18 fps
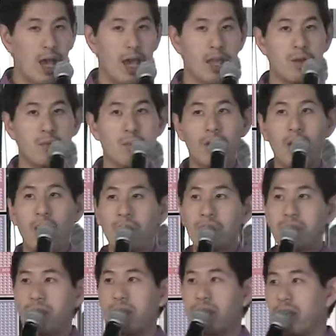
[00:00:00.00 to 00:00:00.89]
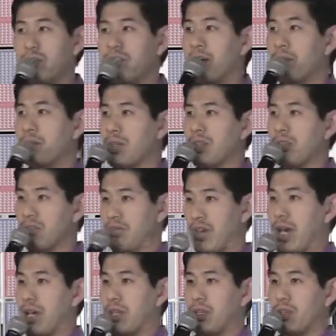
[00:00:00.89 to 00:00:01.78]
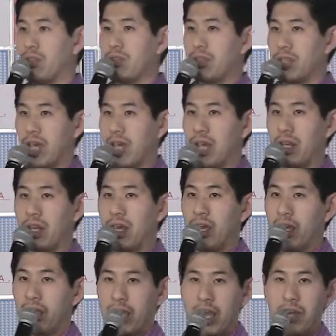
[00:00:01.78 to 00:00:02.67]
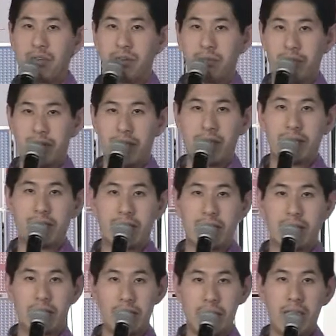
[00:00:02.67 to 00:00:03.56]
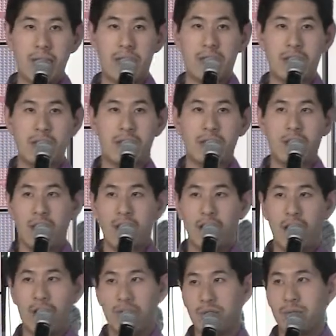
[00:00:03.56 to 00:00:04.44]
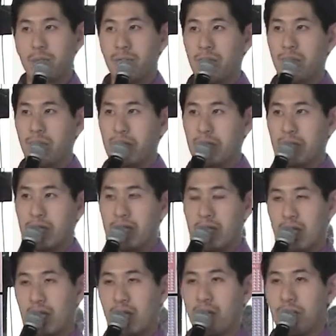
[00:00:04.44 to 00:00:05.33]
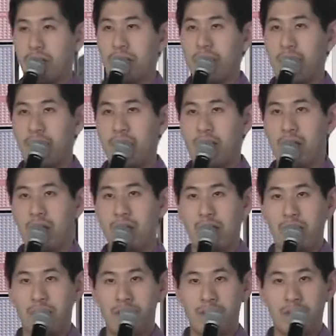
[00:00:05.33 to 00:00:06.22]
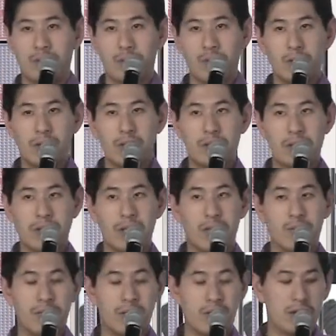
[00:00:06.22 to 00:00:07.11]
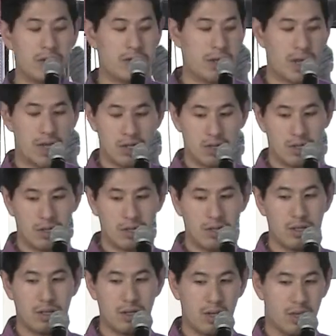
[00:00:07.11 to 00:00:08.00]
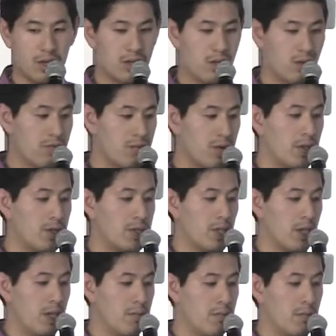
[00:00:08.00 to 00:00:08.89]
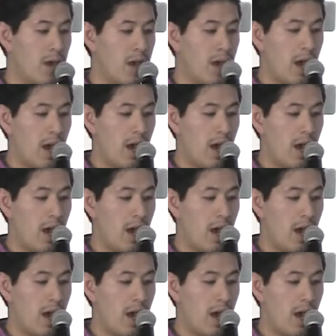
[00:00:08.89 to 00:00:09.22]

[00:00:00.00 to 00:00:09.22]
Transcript: And it will also live up to the values that Catherine Bracy, Lynn, everyone on the team, uh, of the communities team and the international uh, Code for All team